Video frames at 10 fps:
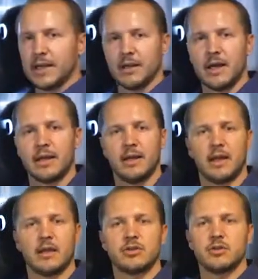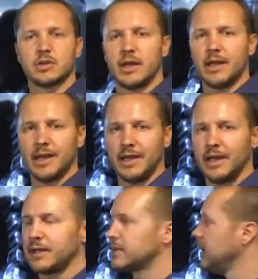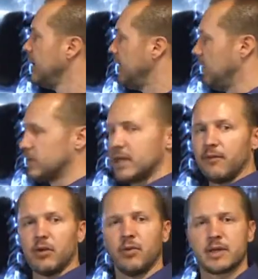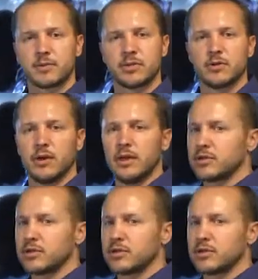had a lot of neck issues, a lot of headaches. He was having respiratory